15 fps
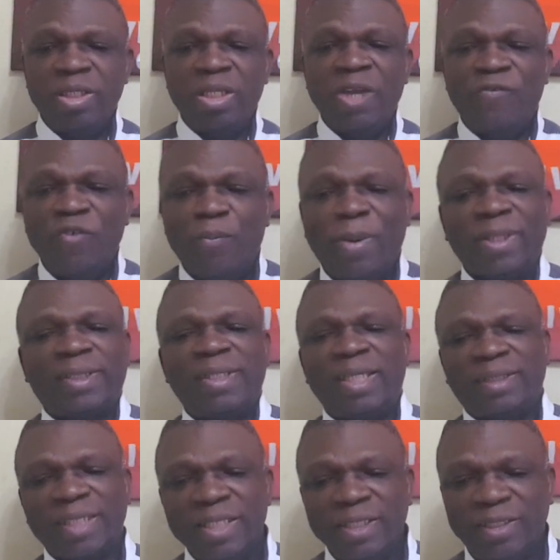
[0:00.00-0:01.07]
a few personal
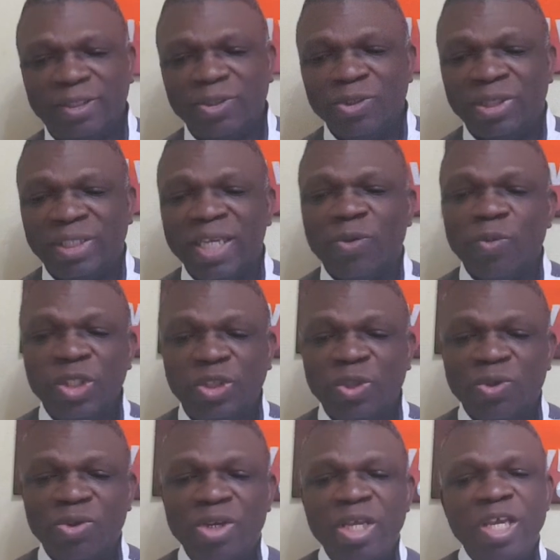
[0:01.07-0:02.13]
things to take with
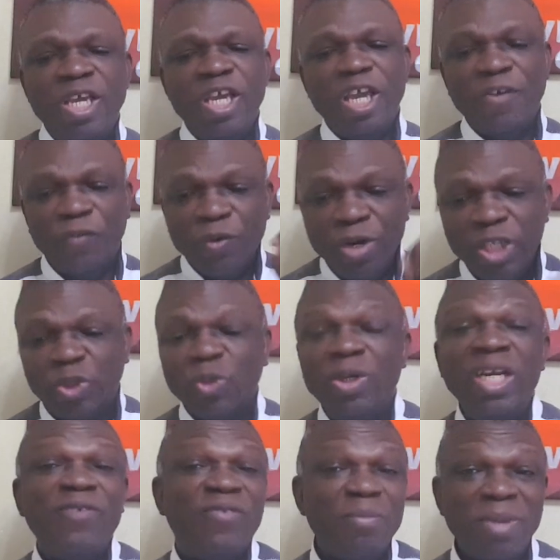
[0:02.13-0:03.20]
you if you need to
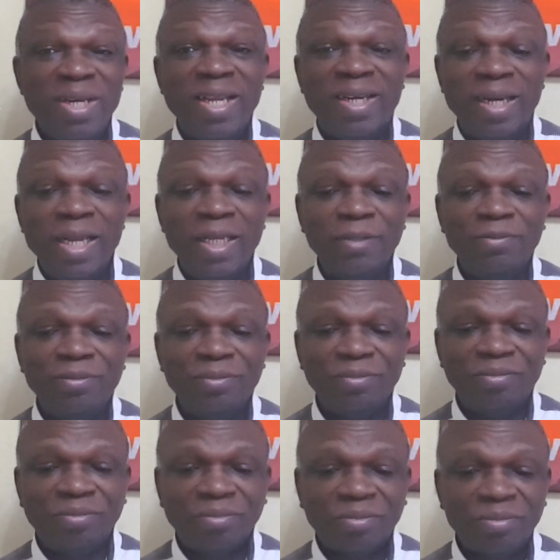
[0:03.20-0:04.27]
leave immediately.
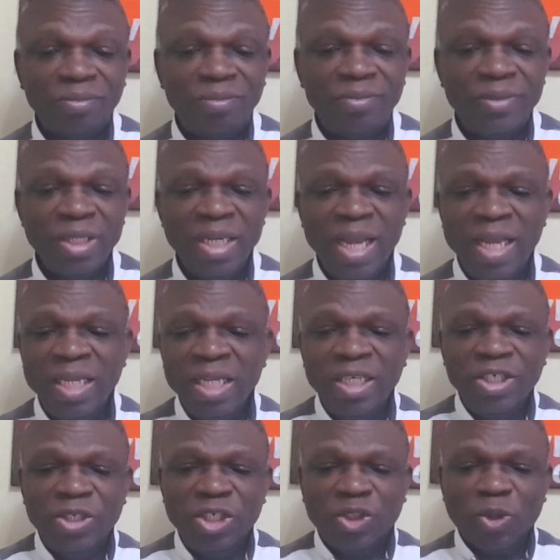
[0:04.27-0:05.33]

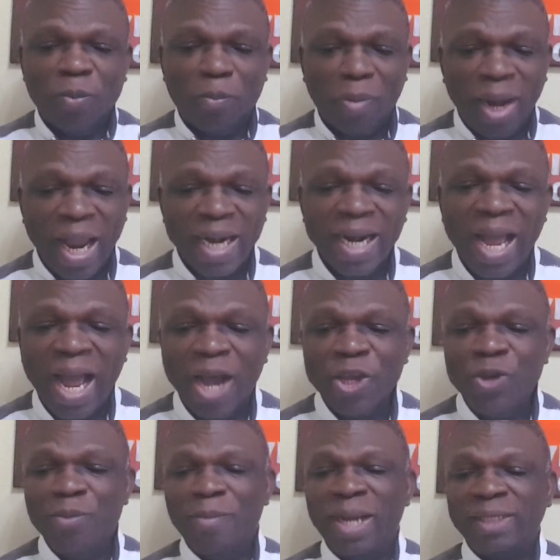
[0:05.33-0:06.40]
You need to plan how
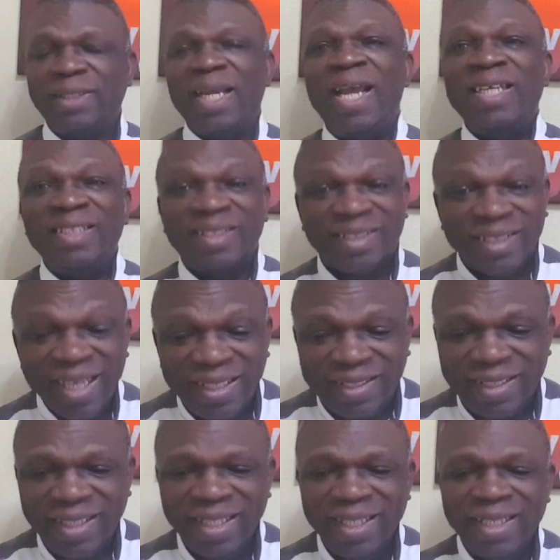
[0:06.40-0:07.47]
you might
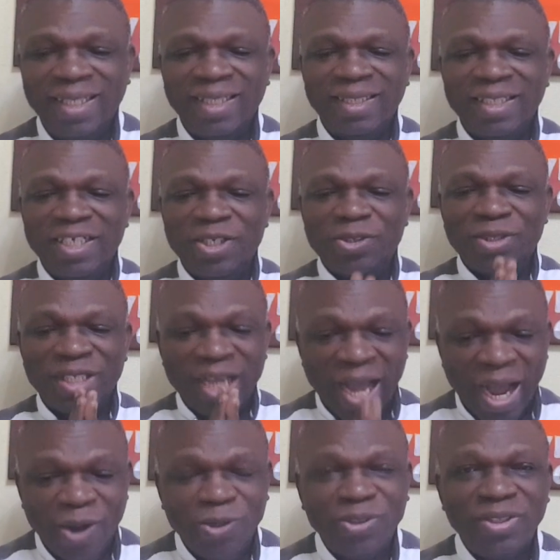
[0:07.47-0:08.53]
exit, the
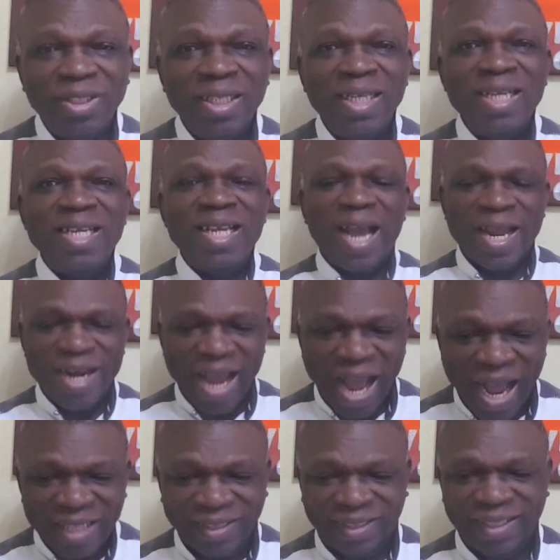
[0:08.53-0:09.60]
house and
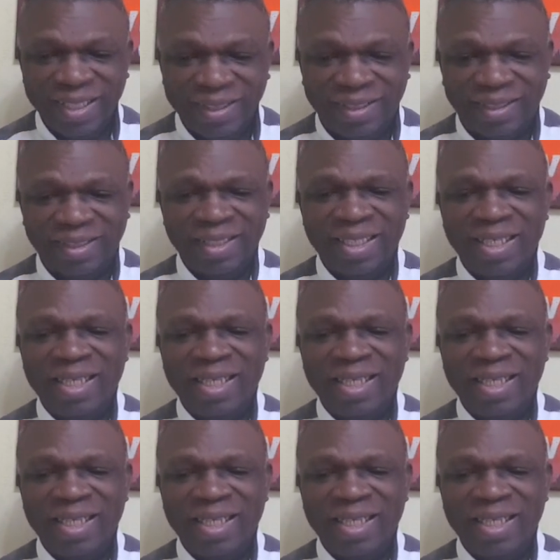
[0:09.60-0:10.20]
access,